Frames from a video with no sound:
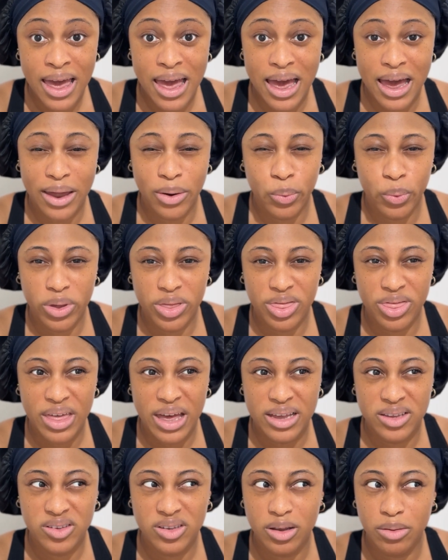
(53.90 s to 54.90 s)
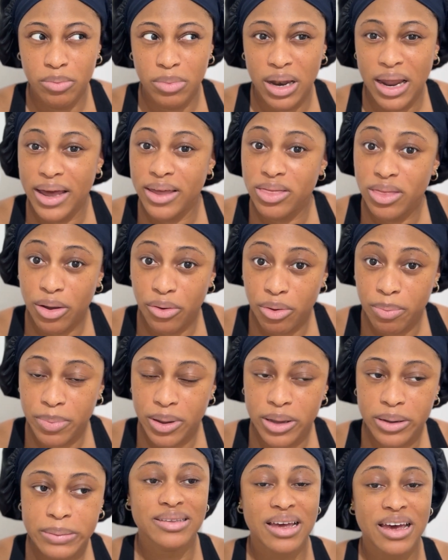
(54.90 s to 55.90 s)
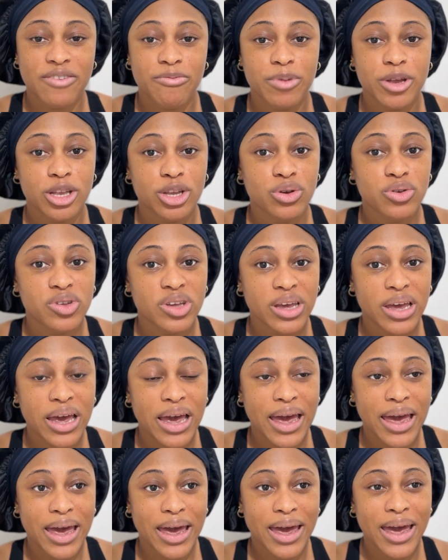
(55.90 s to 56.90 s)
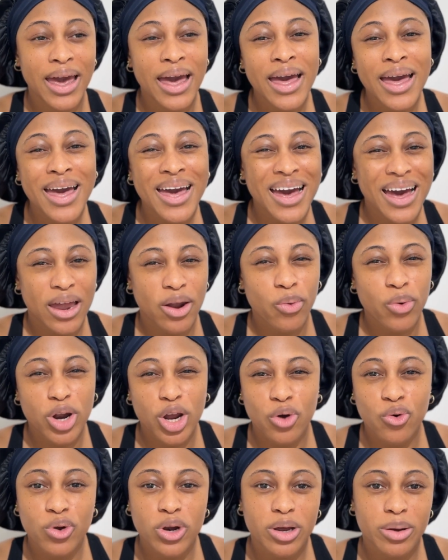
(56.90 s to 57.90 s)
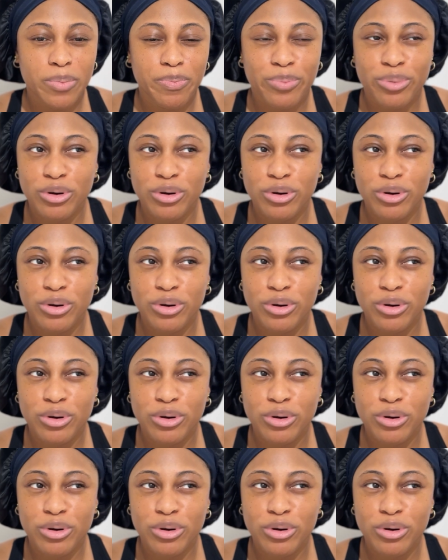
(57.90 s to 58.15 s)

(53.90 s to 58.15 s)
and with that some light therapy. I've been using I don't want to call it